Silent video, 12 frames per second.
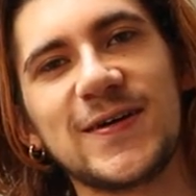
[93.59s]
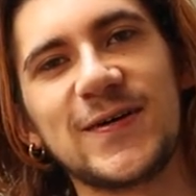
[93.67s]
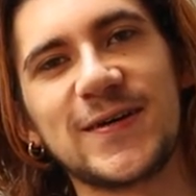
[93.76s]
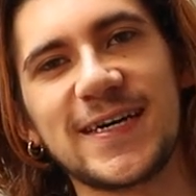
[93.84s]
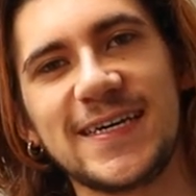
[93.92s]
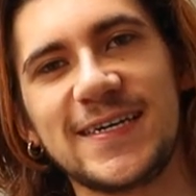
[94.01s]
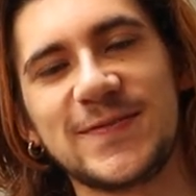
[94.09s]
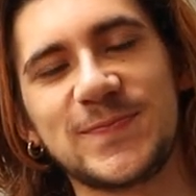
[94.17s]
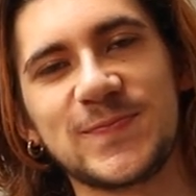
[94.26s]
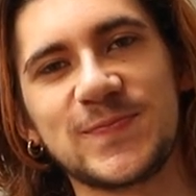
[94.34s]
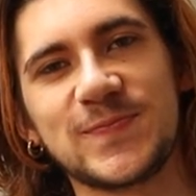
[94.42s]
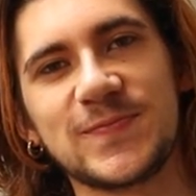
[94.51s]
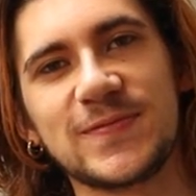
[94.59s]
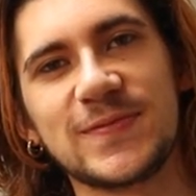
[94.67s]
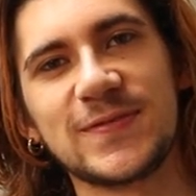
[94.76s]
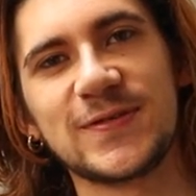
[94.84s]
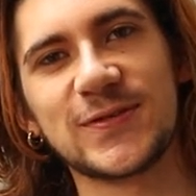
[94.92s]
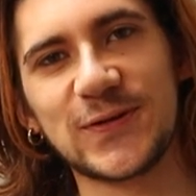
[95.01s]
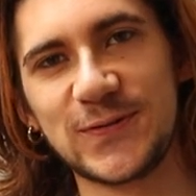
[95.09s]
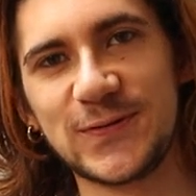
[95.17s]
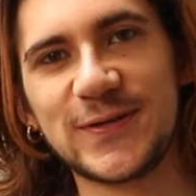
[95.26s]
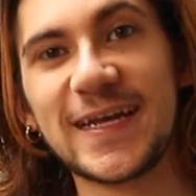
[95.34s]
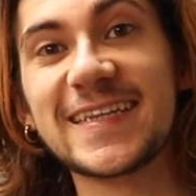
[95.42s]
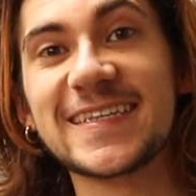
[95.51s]
Okay, so
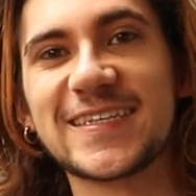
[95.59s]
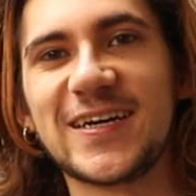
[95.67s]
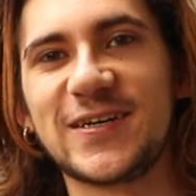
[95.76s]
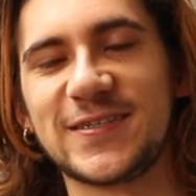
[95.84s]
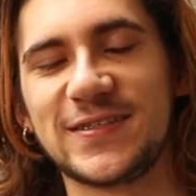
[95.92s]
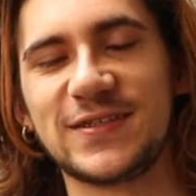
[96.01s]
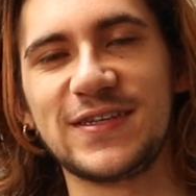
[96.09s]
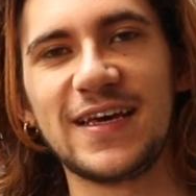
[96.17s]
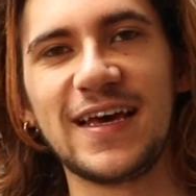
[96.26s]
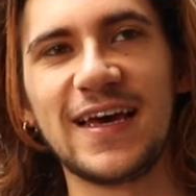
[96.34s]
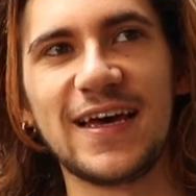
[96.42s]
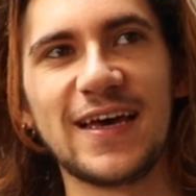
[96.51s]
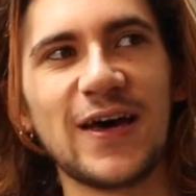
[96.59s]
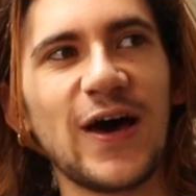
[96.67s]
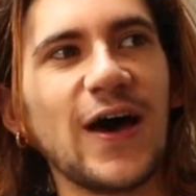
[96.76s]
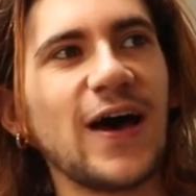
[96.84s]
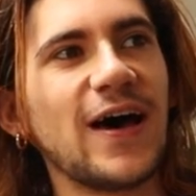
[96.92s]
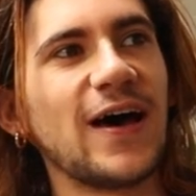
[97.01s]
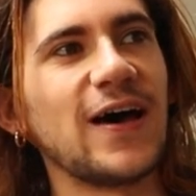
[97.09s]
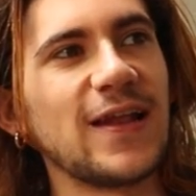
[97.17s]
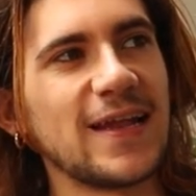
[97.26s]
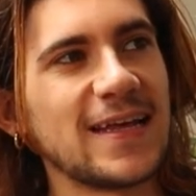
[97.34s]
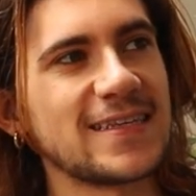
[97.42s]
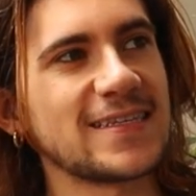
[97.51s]
let's start.
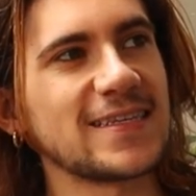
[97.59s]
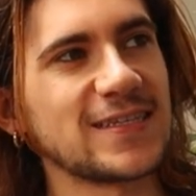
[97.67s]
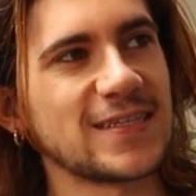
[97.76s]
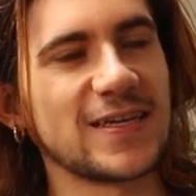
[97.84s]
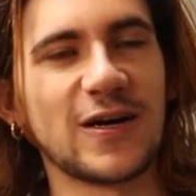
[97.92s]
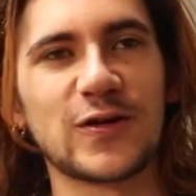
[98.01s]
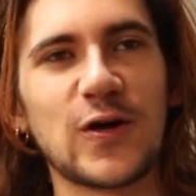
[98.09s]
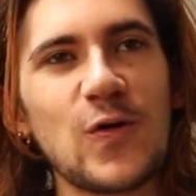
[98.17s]
Let's start.